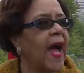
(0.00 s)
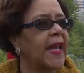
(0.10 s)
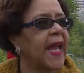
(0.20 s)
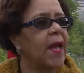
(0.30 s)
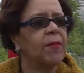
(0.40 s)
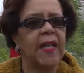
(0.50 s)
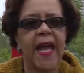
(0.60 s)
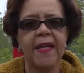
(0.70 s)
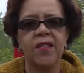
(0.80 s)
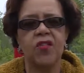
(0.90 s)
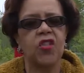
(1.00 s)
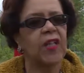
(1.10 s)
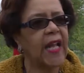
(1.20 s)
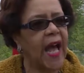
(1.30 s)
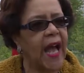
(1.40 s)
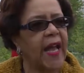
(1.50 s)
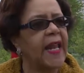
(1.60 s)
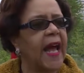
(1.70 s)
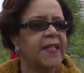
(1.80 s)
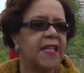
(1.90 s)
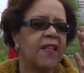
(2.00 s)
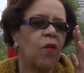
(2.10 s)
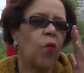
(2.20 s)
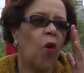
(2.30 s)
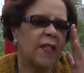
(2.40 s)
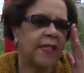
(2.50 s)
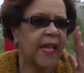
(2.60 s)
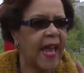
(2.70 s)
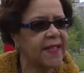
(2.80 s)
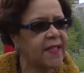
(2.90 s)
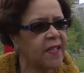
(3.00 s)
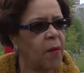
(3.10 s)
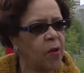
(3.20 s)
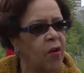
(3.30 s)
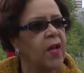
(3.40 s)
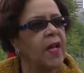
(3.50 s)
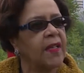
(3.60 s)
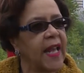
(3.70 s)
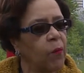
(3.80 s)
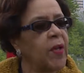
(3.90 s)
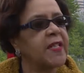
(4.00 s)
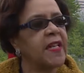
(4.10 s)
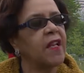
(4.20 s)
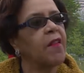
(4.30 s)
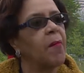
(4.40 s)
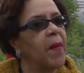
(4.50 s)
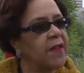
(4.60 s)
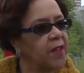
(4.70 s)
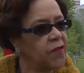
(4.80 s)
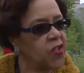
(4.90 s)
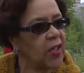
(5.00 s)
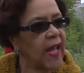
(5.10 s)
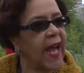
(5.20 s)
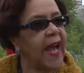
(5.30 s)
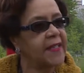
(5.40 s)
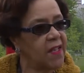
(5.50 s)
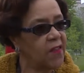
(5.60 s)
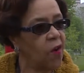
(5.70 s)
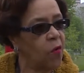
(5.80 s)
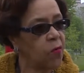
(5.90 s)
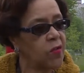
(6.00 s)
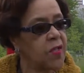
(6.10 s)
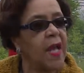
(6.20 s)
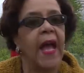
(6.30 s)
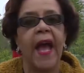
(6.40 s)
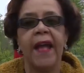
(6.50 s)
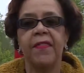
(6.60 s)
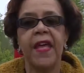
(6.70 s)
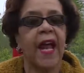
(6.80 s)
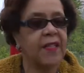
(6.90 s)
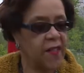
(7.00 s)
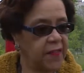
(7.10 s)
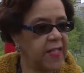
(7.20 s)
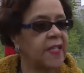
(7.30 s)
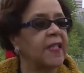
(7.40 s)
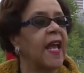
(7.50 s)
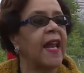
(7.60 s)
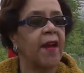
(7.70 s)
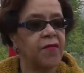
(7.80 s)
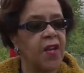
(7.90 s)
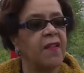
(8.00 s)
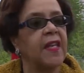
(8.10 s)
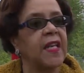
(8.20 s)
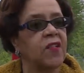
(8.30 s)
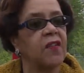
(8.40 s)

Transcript: I came last July, and I did the walks last summer. We did it the month of July. I did those, and then I've done these.